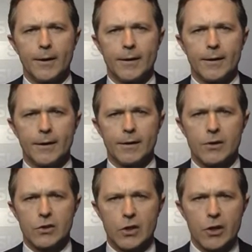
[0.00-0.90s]

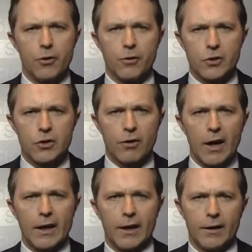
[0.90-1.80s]
The secret of
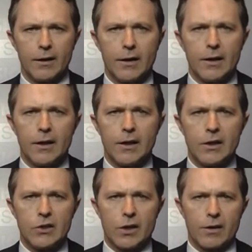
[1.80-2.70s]
Australia
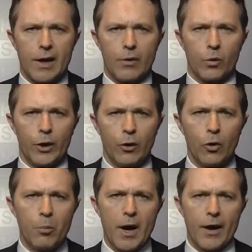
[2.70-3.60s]
is that we're
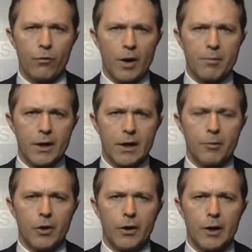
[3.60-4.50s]
all part of one big
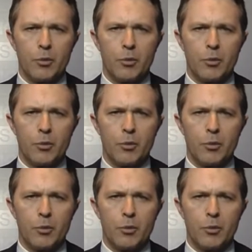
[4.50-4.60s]
community,